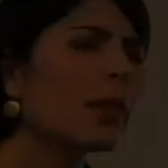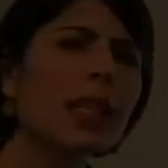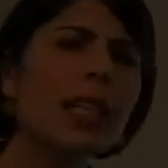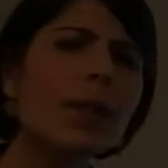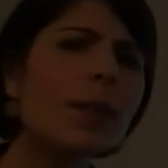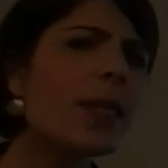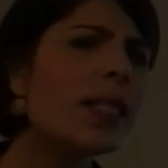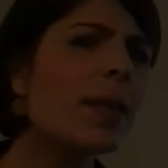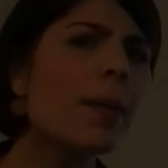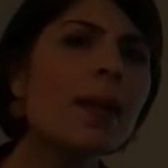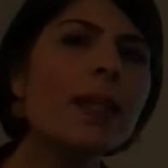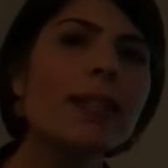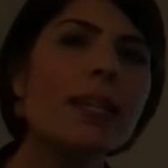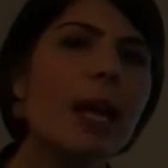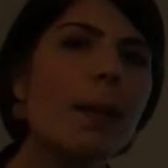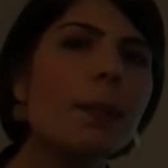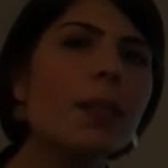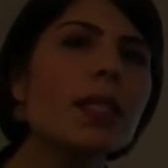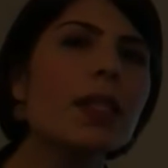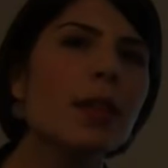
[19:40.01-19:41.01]
Give me some
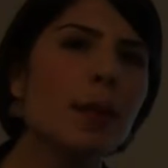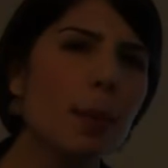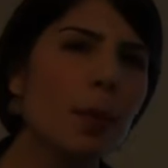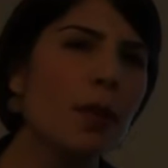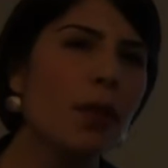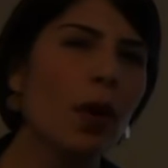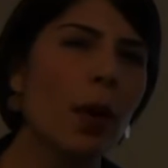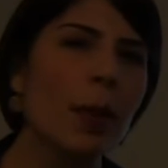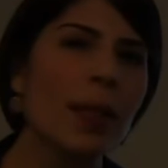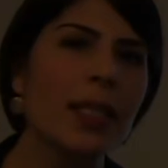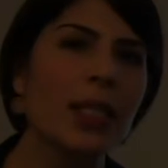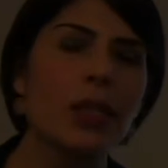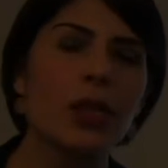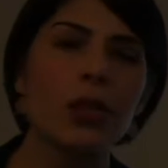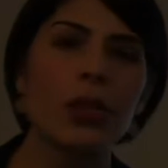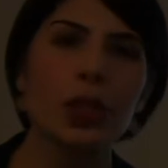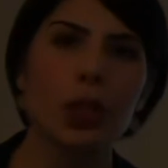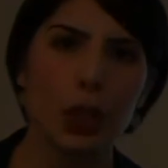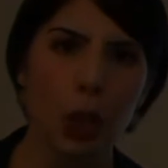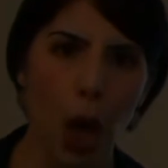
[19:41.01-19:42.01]
examples of the performance
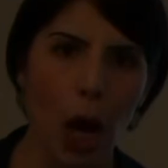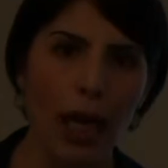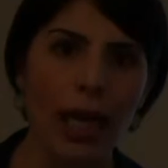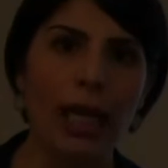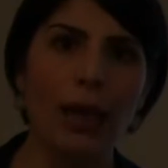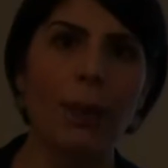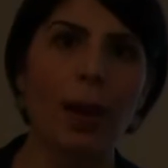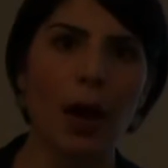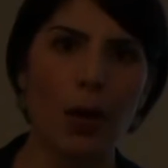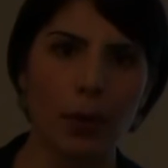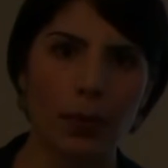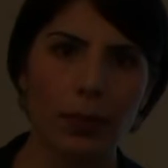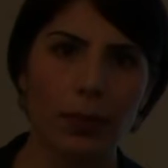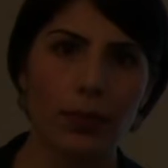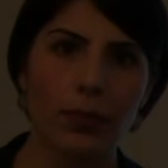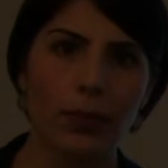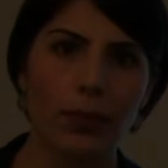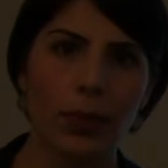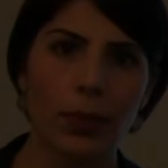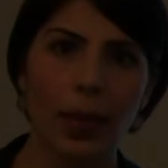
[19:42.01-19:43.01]
issues you're talking about,
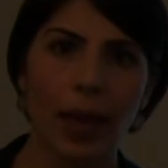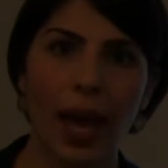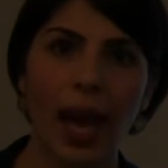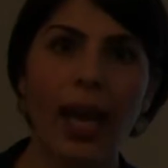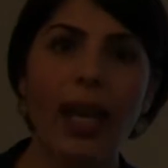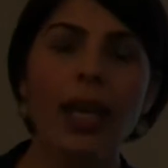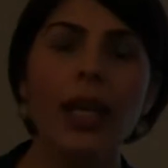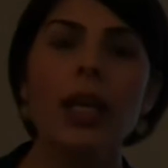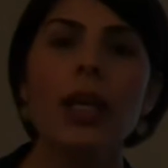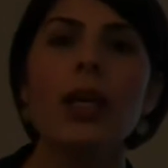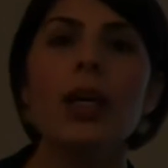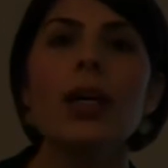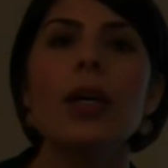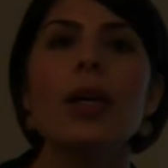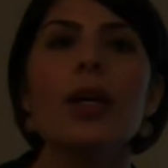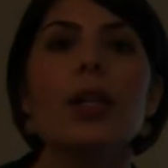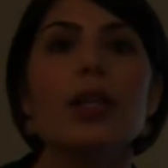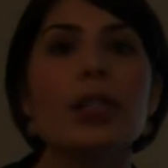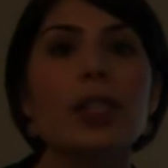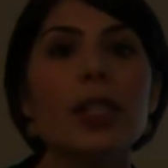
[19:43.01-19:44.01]
okay?
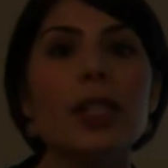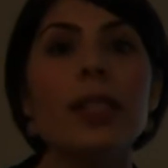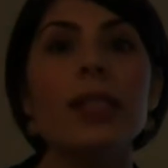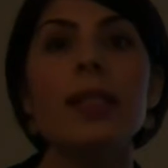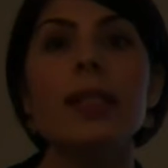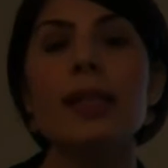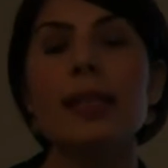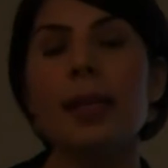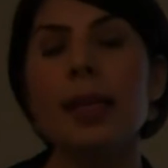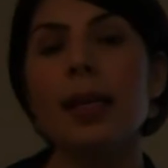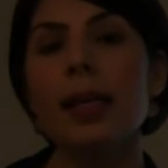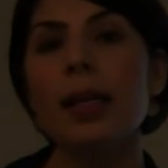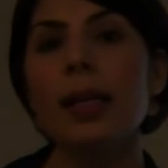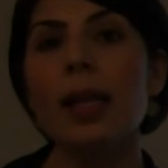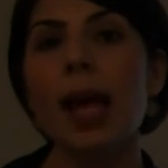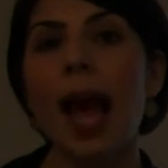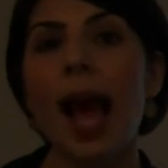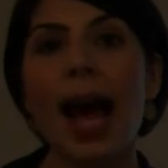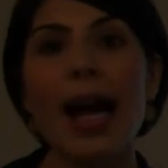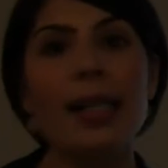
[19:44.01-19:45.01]
She's
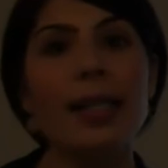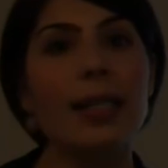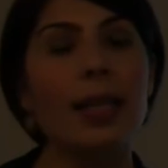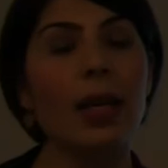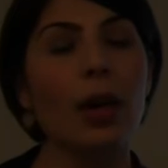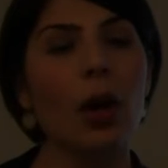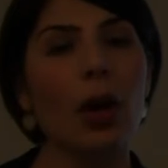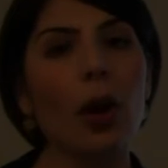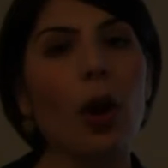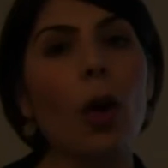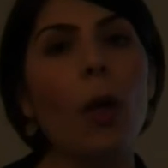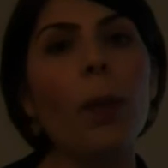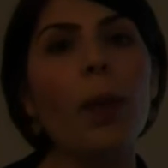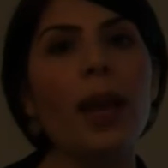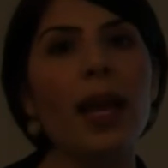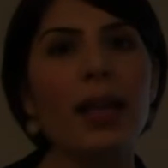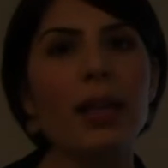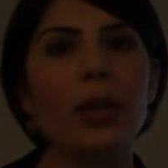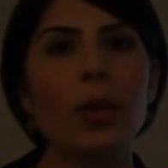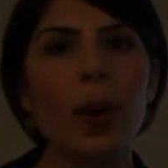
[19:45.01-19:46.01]
still asking an
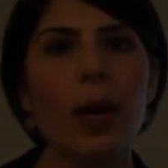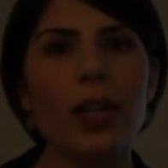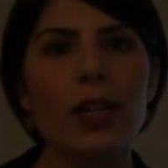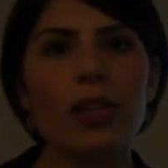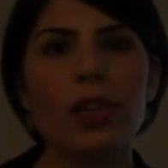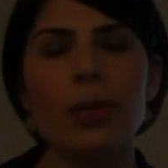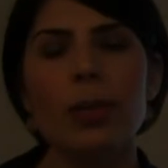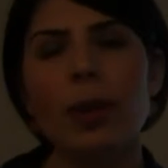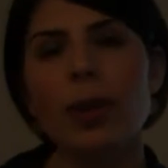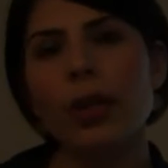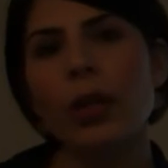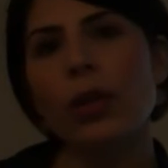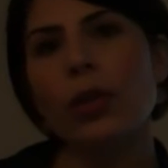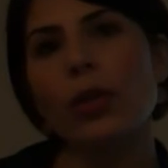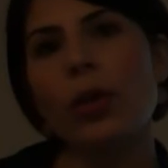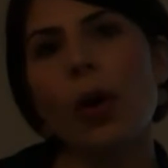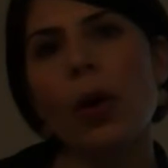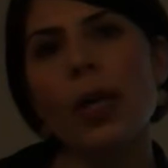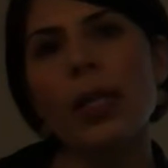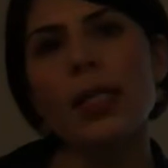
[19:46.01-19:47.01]
open-ended question, but you'll
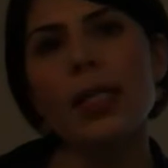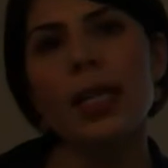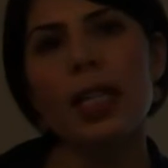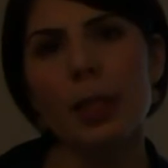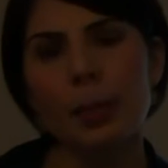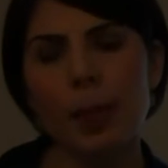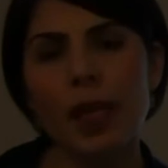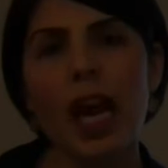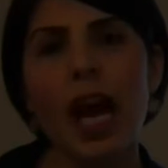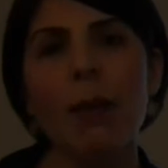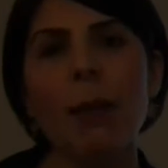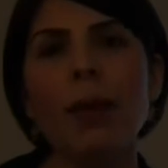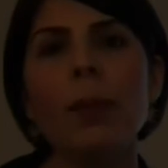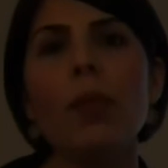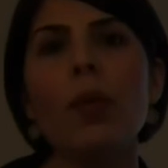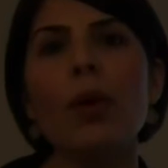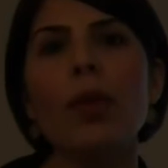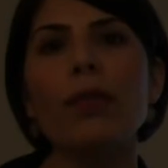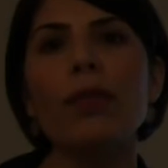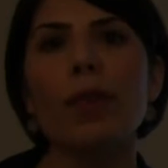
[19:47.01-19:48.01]
notice that it's becoming
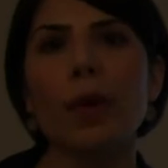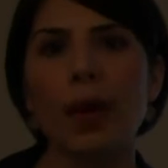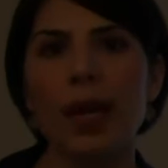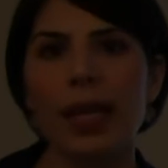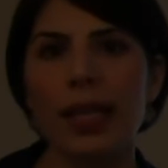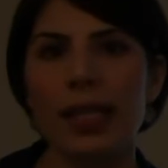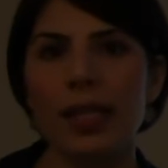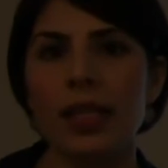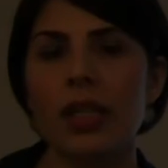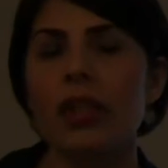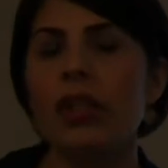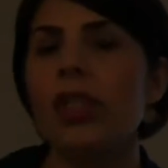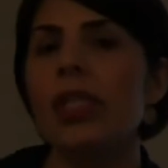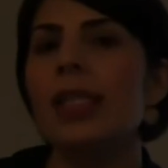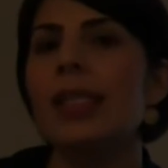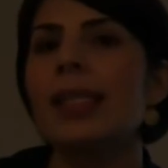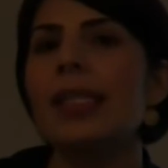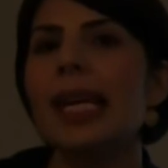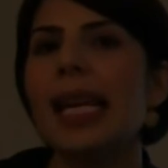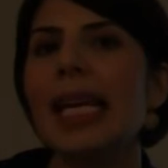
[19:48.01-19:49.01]
more focused.
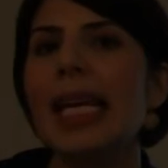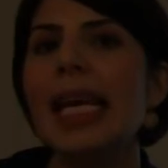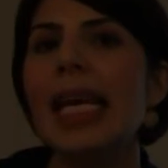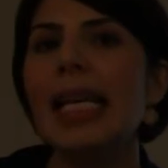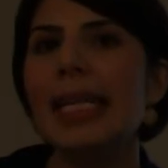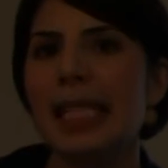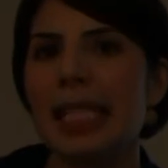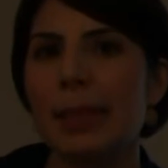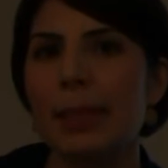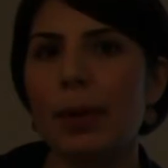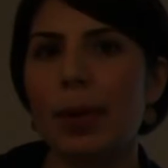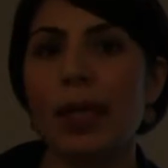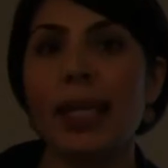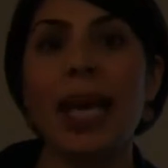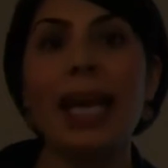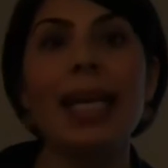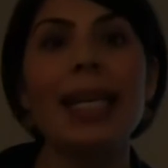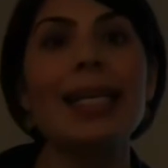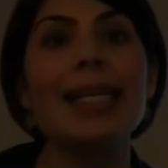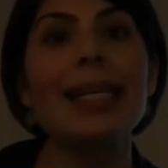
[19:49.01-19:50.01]
She's digging deeper,
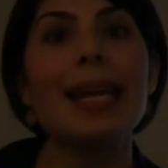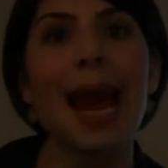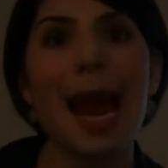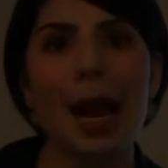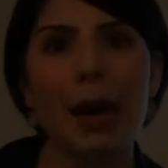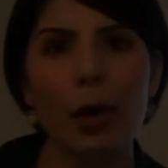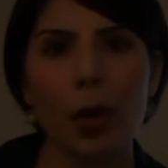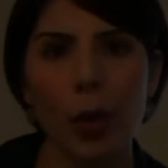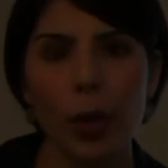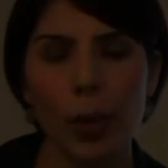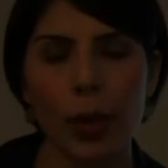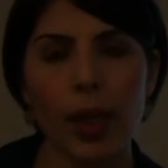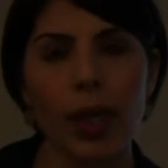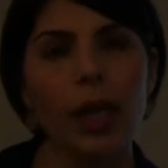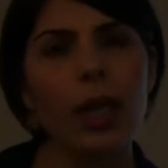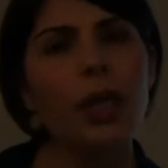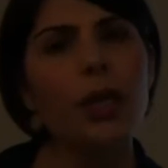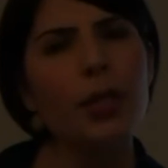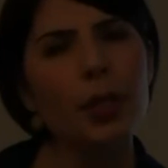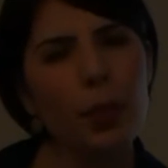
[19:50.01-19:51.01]
getting narrower
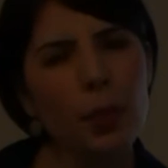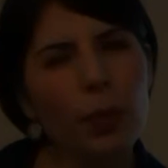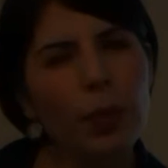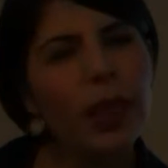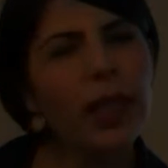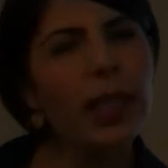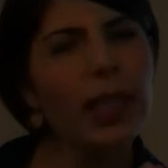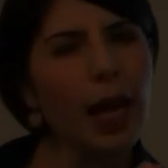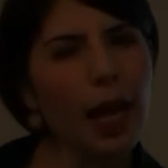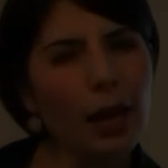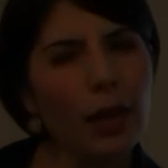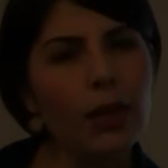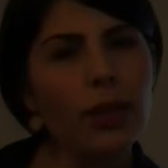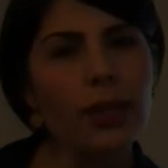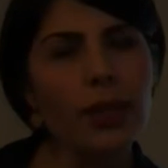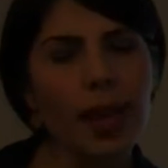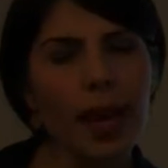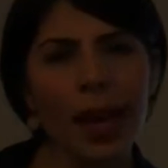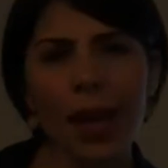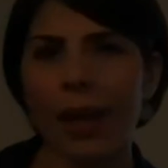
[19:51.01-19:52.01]
to really
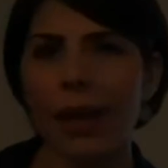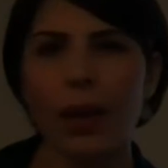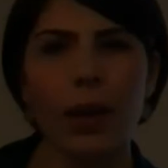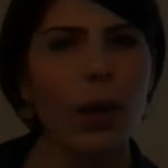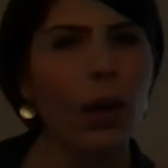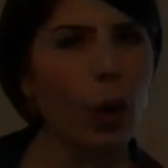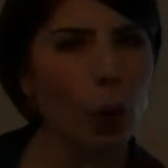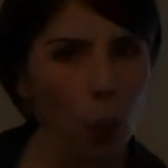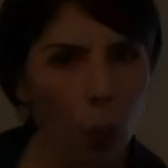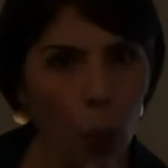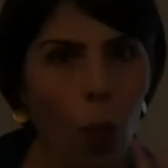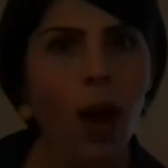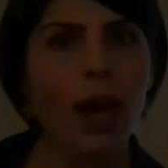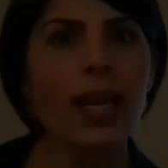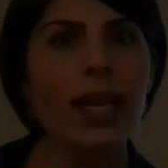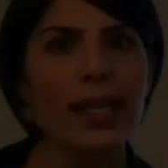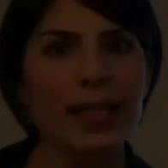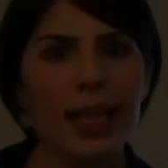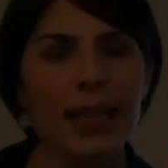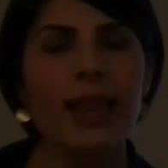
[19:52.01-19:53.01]
understand what
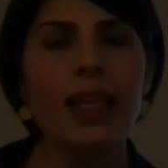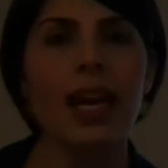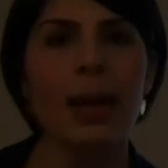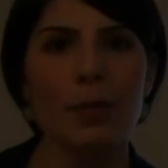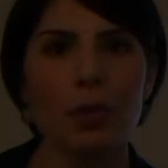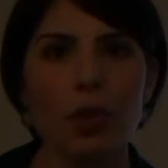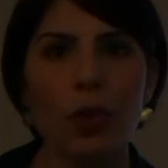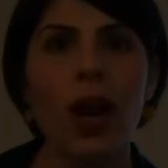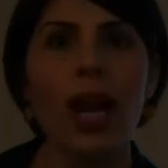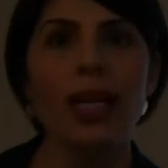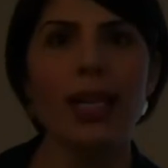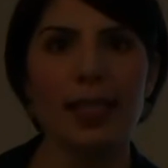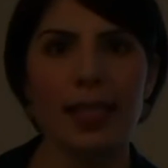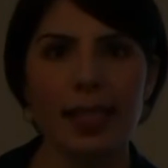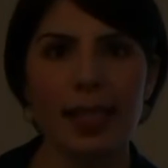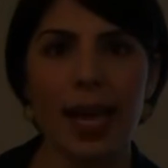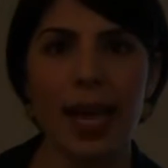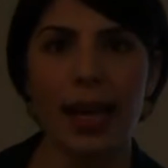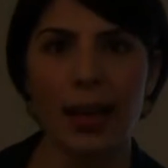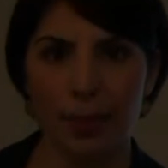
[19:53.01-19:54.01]
is it that I'm trying to
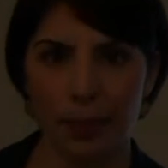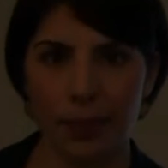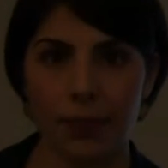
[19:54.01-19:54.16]
say.